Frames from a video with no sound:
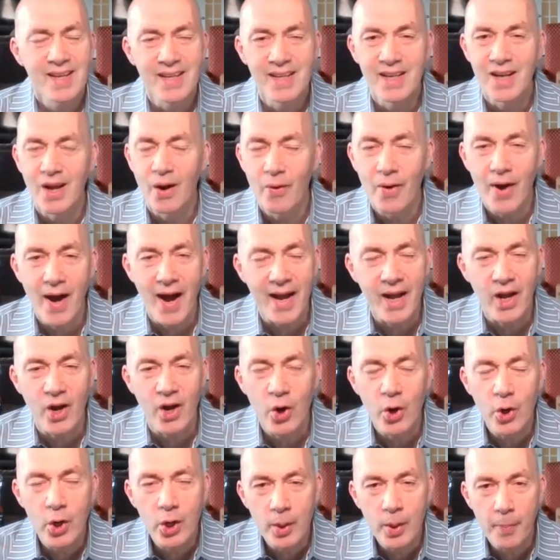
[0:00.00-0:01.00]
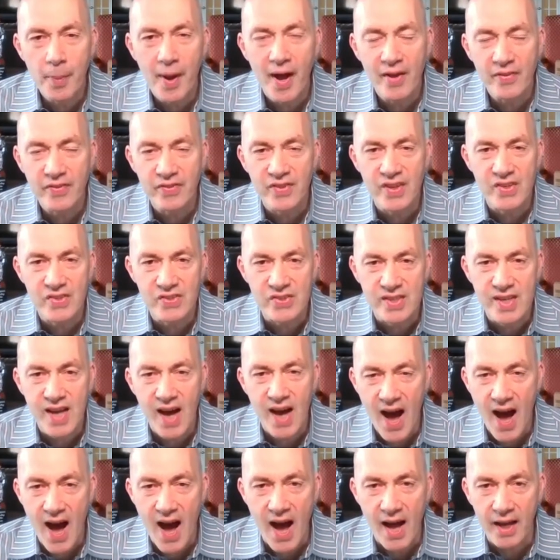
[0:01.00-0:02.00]
You know, I heard about this
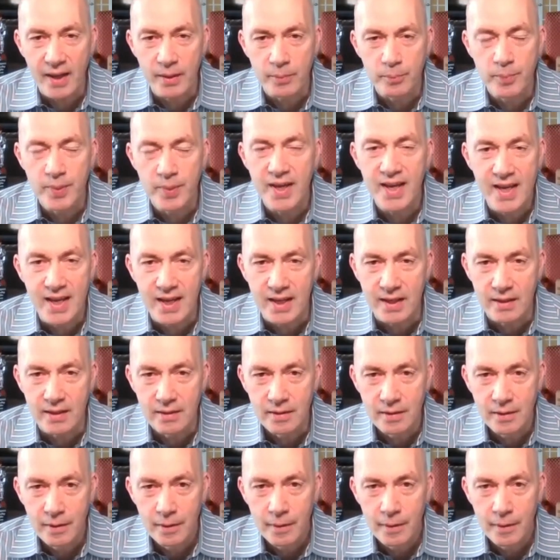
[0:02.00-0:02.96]
guy, Pete,